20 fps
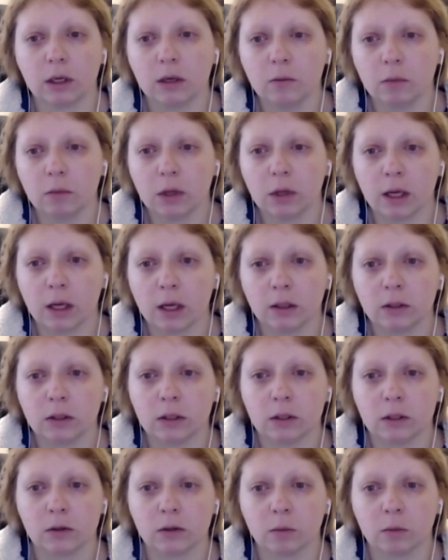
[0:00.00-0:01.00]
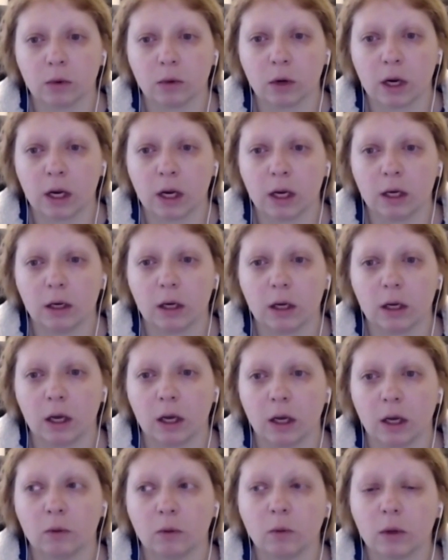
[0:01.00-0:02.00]
implants in your brain
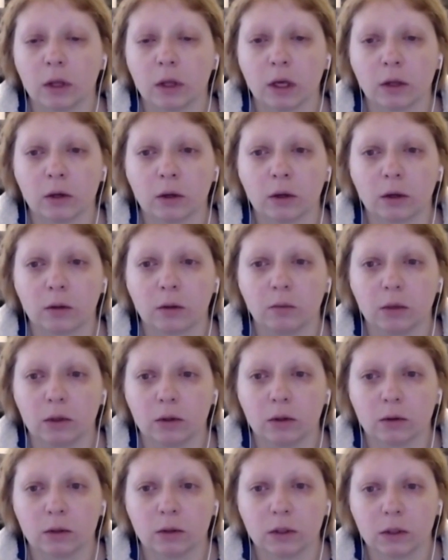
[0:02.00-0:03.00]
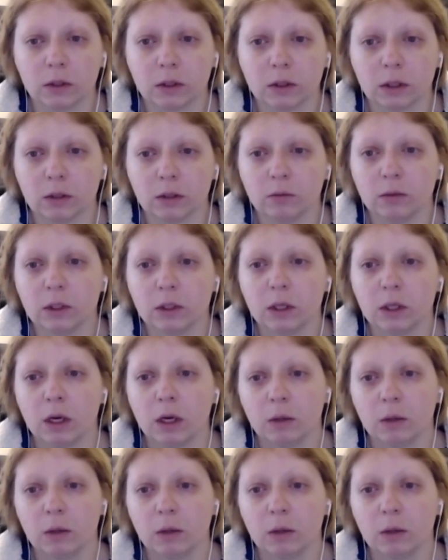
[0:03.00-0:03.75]
and with other computer systems,